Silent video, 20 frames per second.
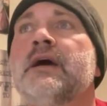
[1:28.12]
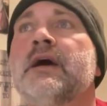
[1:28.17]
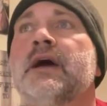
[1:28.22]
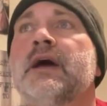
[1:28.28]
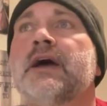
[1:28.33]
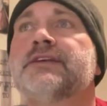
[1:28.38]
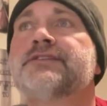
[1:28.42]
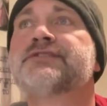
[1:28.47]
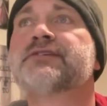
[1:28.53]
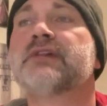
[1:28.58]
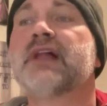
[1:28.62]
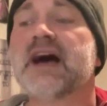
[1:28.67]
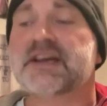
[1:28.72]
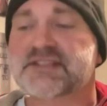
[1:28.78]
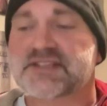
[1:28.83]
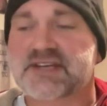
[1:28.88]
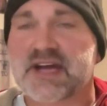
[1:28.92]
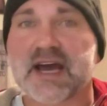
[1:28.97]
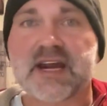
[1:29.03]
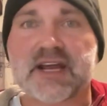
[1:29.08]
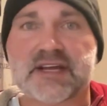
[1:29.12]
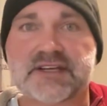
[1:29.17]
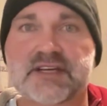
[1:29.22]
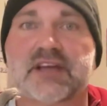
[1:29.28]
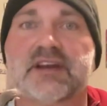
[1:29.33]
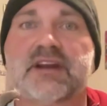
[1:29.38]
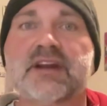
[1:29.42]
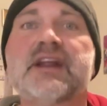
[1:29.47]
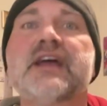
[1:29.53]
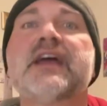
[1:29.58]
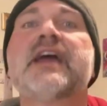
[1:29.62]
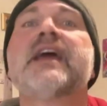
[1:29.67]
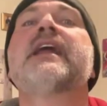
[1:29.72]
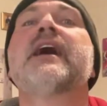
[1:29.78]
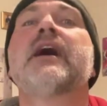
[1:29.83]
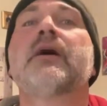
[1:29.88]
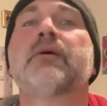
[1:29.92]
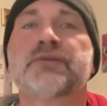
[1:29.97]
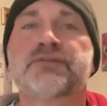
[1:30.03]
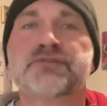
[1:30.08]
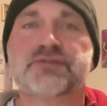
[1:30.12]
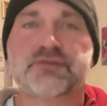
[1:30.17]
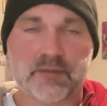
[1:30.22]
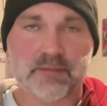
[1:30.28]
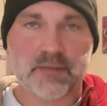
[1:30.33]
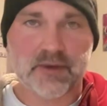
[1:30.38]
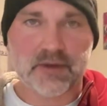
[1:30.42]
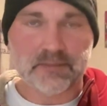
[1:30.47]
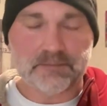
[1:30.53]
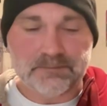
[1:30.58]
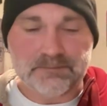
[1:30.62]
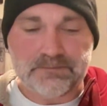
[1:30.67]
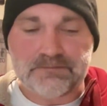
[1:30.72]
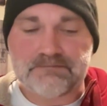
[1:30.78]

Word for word: And so last night I did an eight-hour treatment,